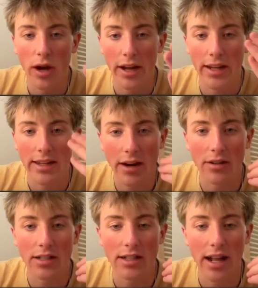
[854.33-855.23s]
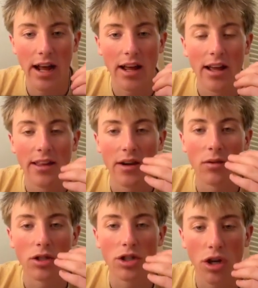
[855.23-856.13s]
I can guarantee that they
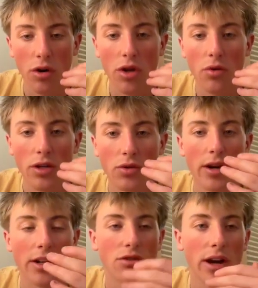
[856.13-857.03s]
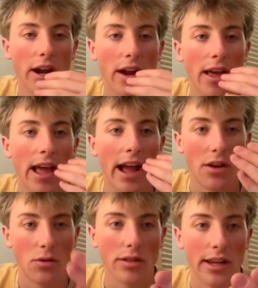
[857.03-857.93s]
will show you which way to trade, and
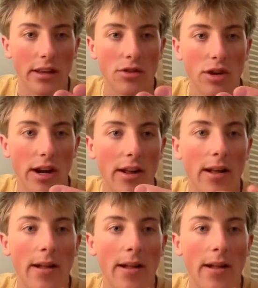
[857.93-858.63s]
you will take the trade.